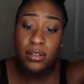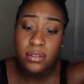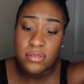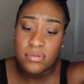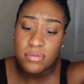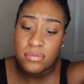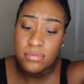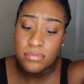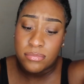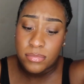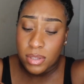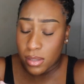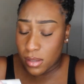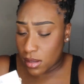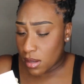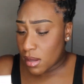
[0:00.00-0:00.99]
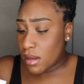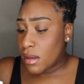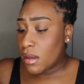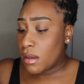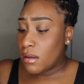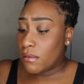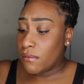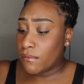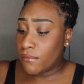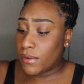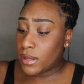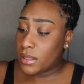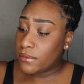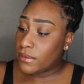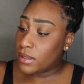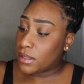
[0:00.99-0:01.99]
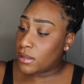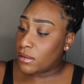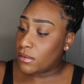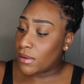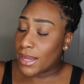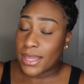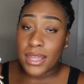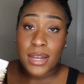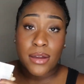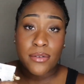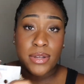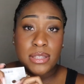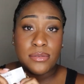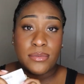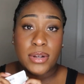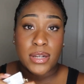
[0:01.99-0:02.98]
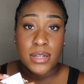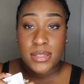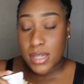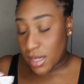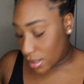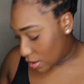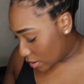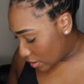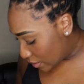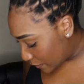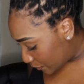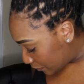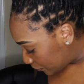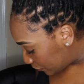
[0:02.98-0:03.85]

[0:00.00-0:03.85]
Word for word: cute. Really, really cute. I cannot wait to wear this actually.